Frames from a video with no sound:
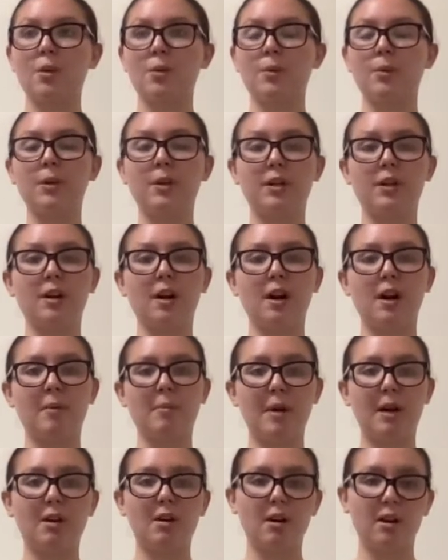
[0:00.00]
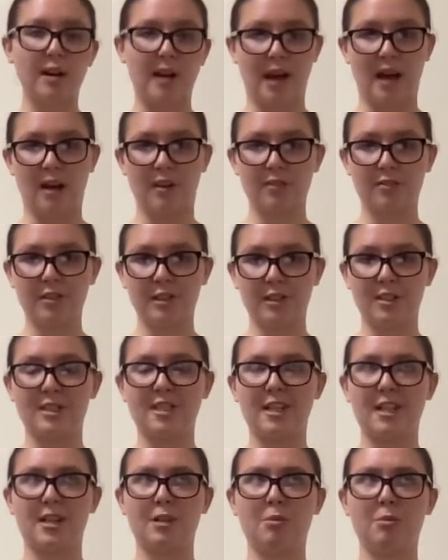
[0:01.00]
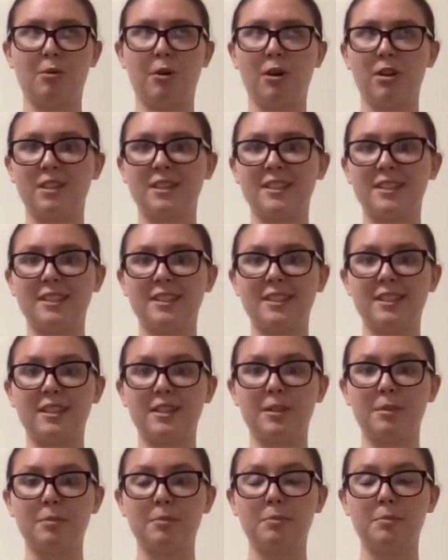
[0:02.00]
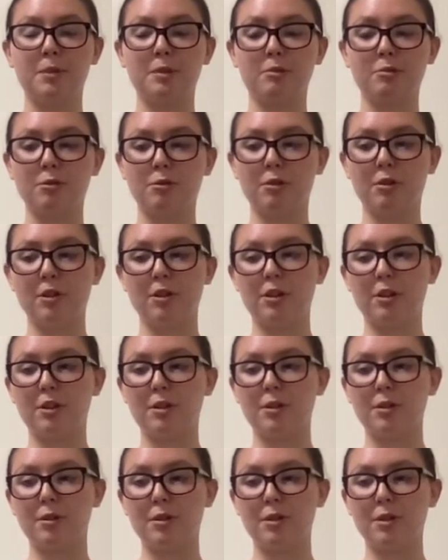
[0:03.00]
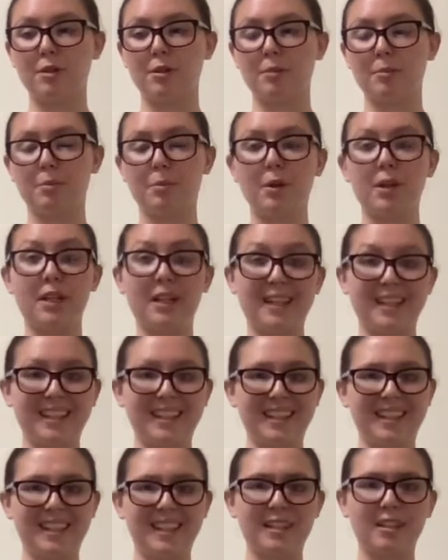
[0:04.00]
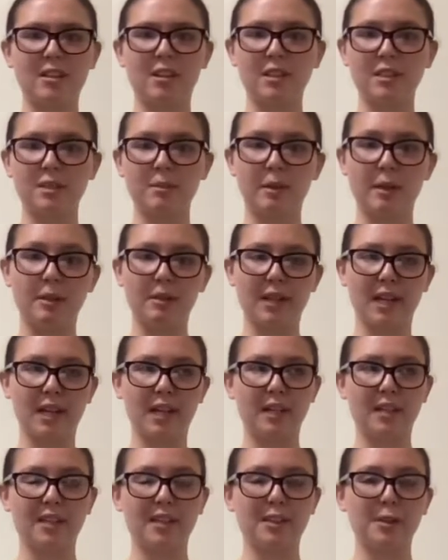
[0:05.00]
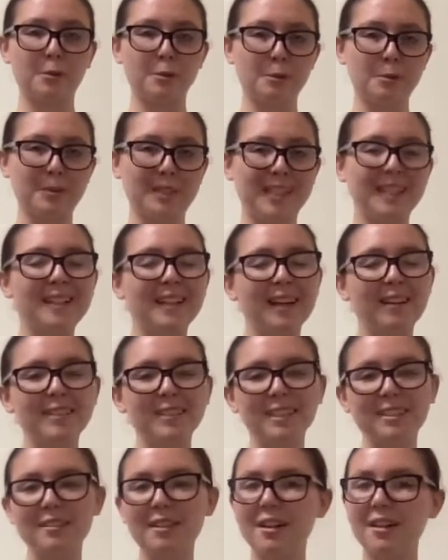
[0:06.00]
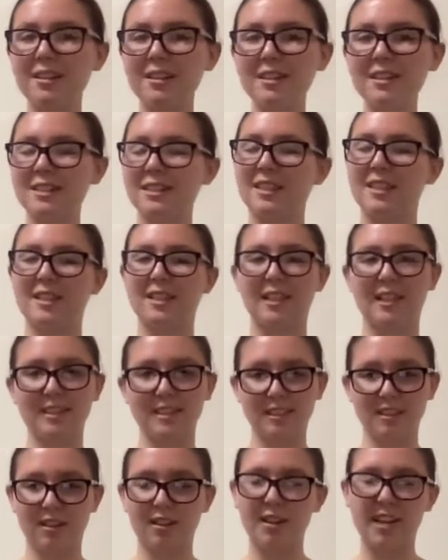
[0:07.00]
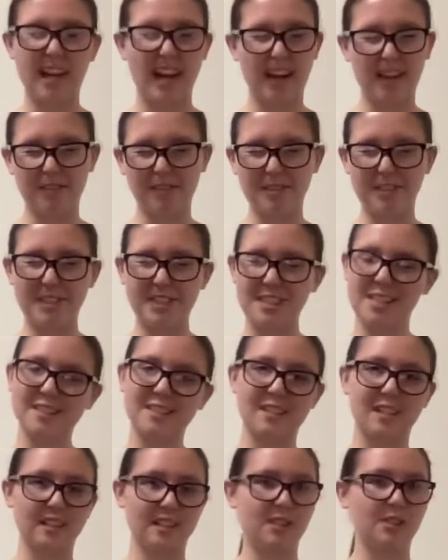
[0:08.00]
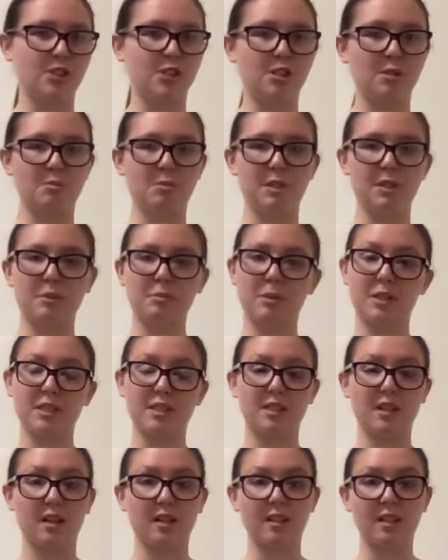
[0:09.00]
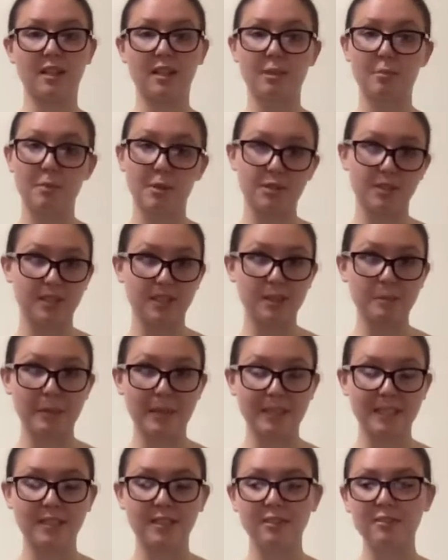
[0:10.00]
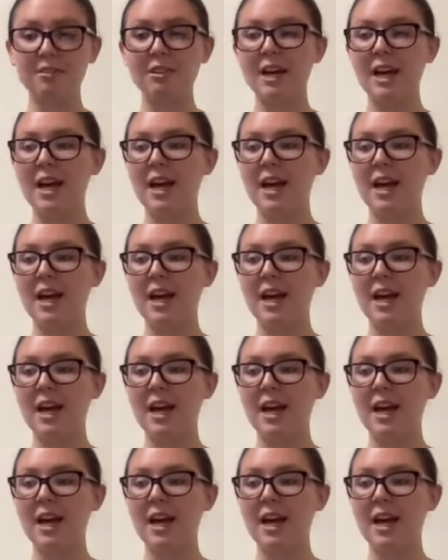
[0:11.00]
Well, about on average, a water system before putting it in costs about like $3,000, and that's on average. It's not the cheapest, but it's not the most expensive.